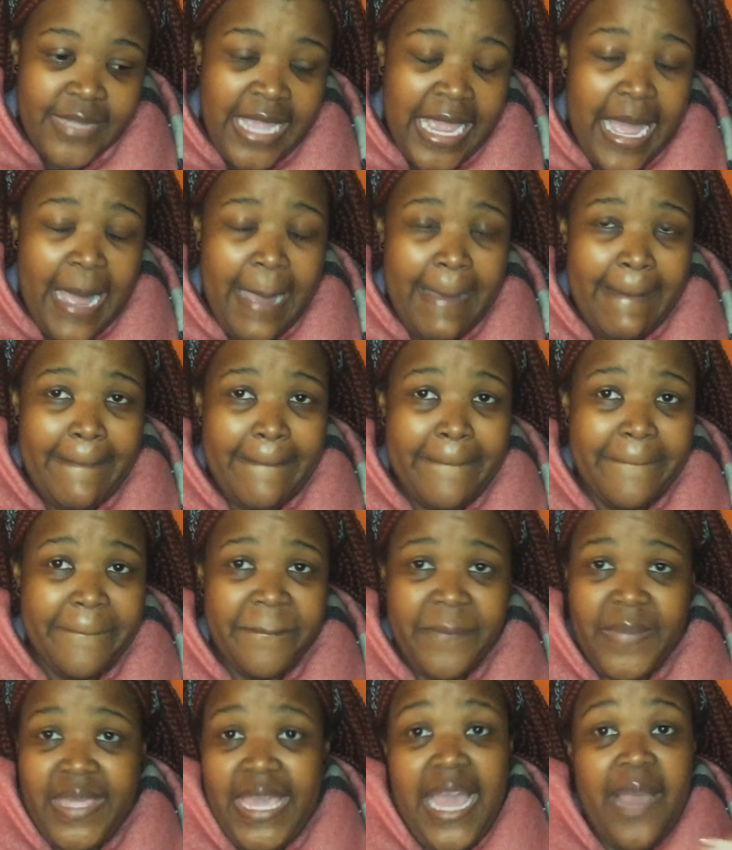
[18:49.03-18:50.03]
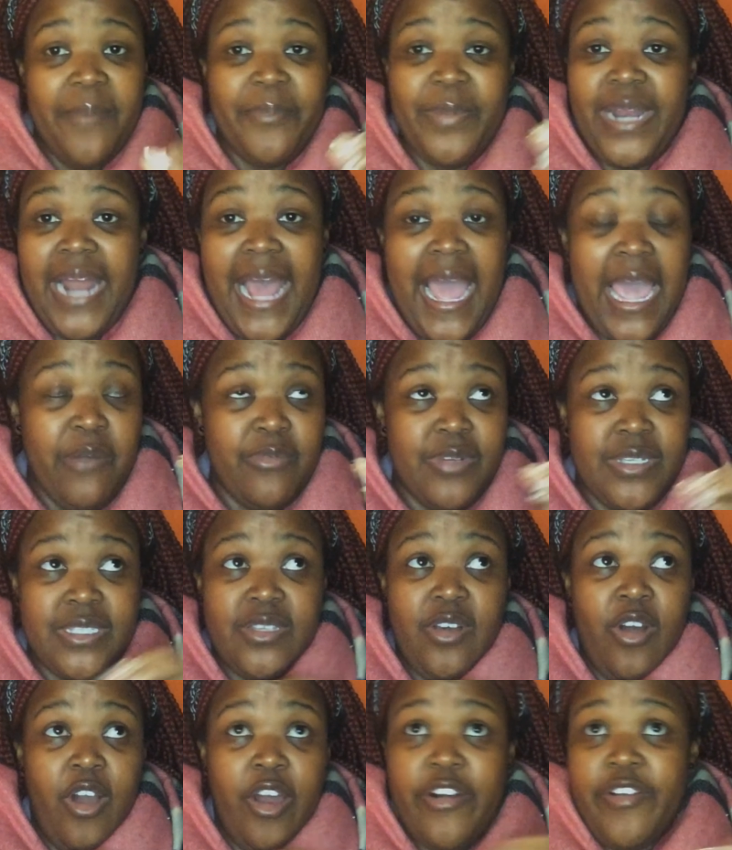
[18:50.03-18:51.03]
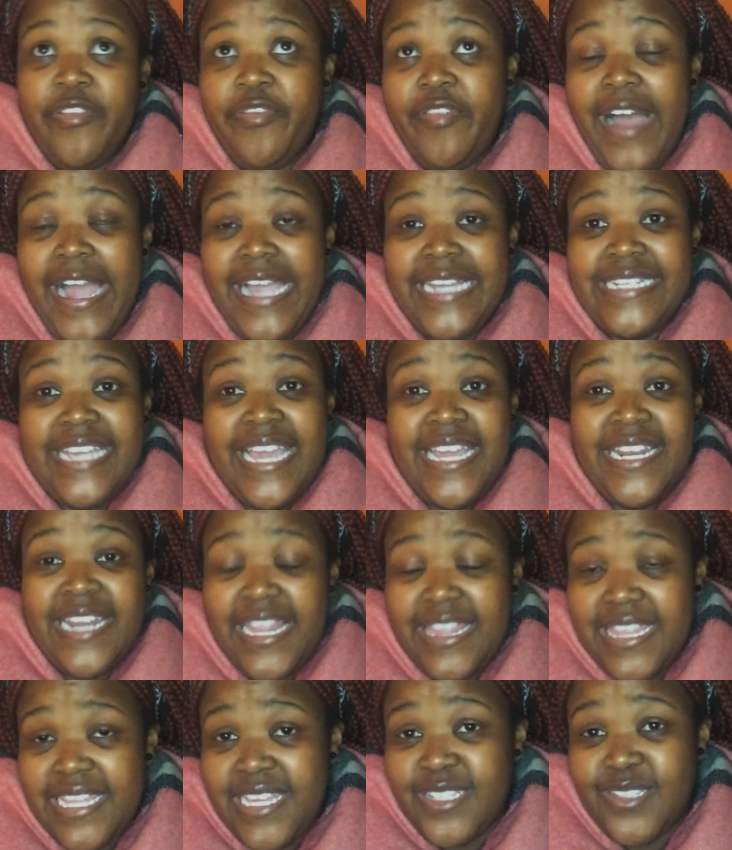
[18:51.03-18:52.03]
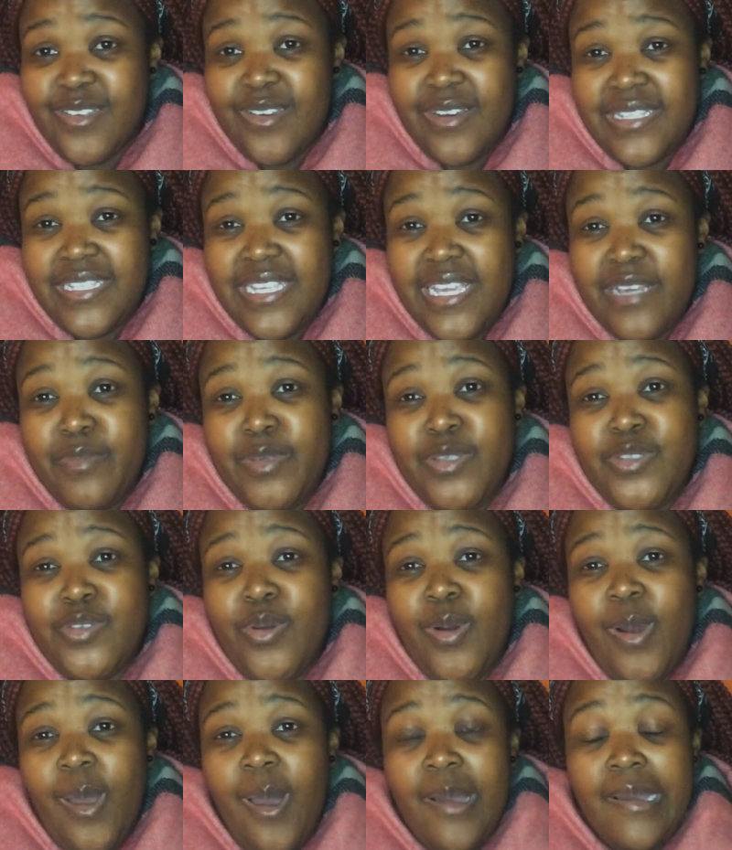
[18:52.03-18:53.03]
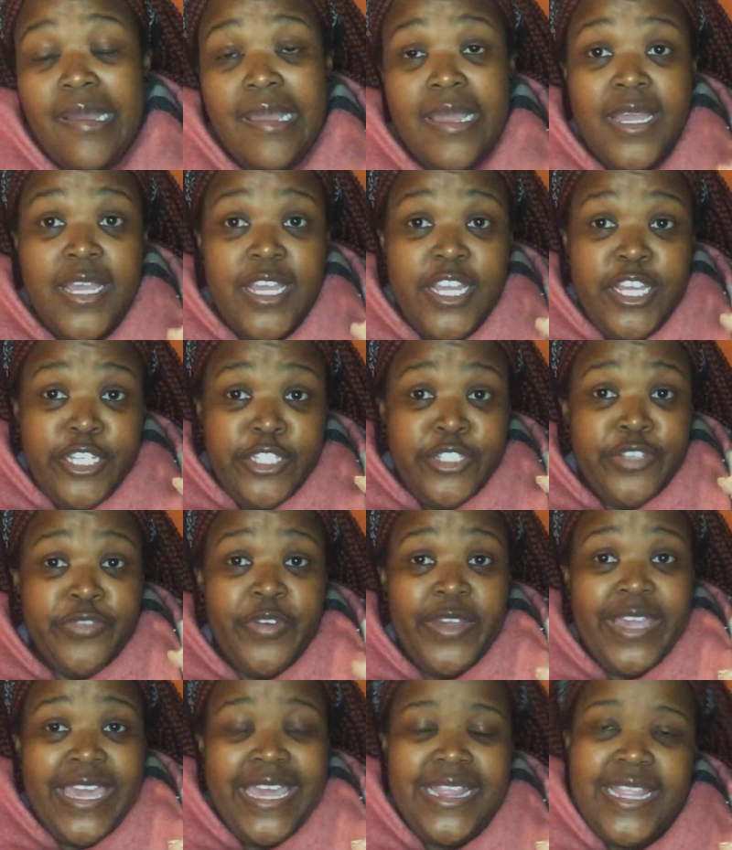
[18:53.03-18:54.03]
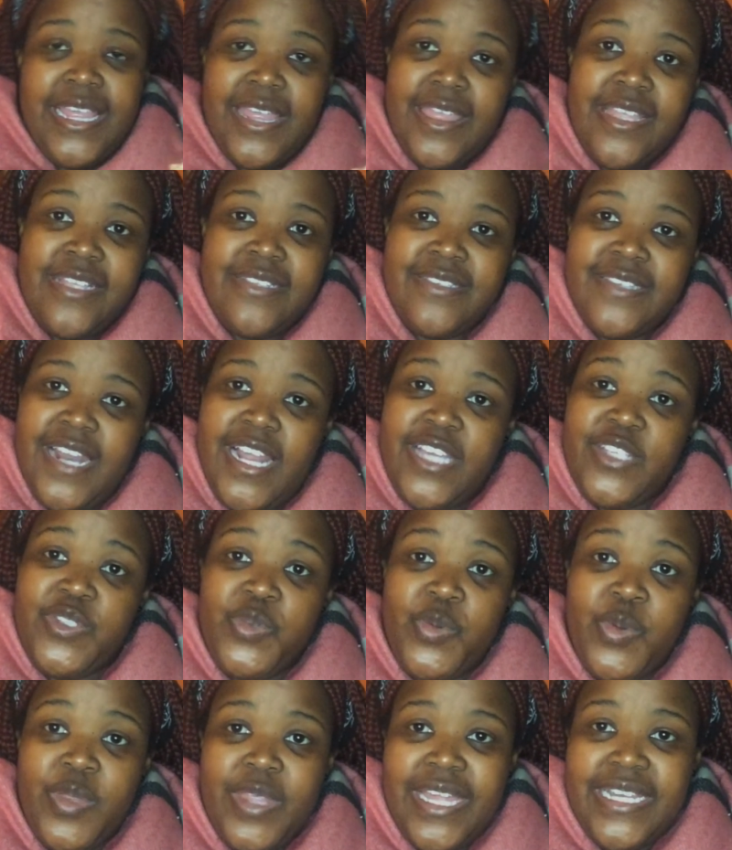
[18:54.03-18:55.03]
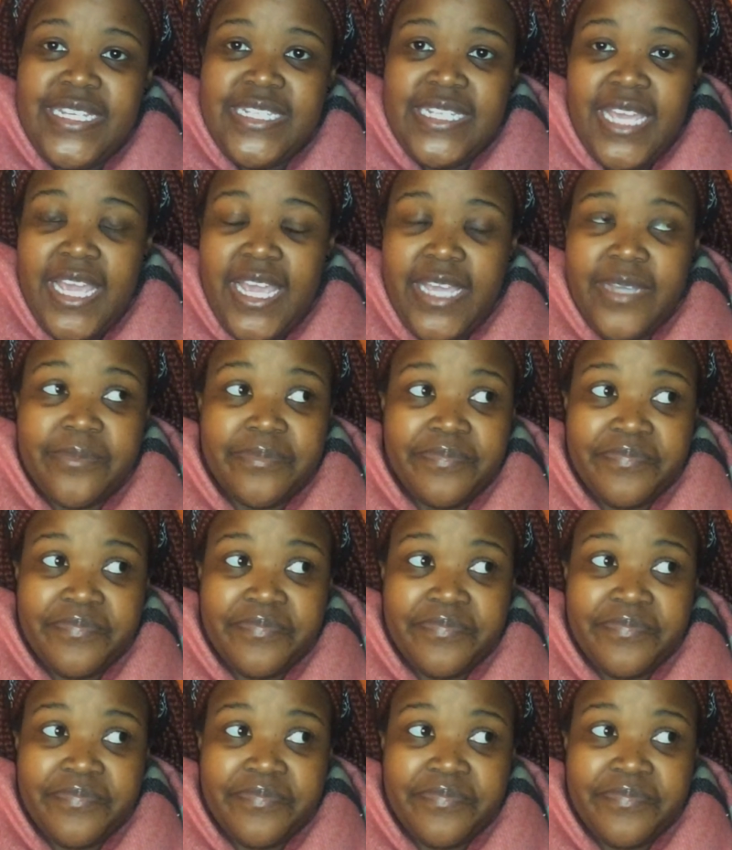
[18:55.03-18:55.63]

Yeah, but I was horrified, and I think it's gonna take me so long to forget the things that I saw that day.